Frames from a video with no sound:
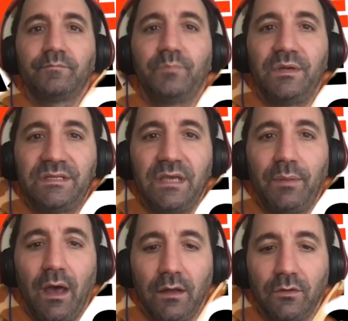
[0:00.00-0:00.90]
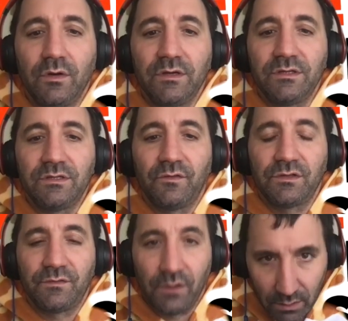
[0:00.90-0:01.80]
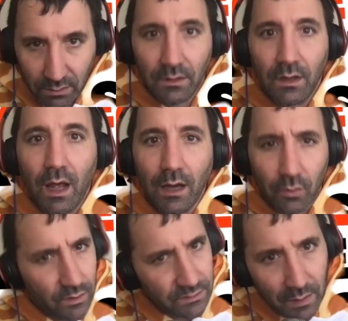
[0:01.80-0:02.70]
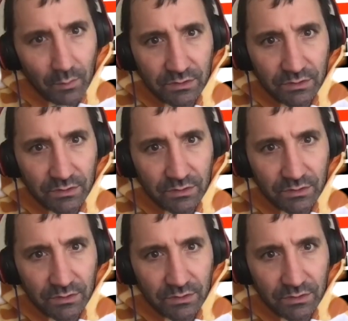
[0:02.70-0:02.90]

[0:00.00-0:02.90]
Be seen, be heard. Always use your voice for good and always be more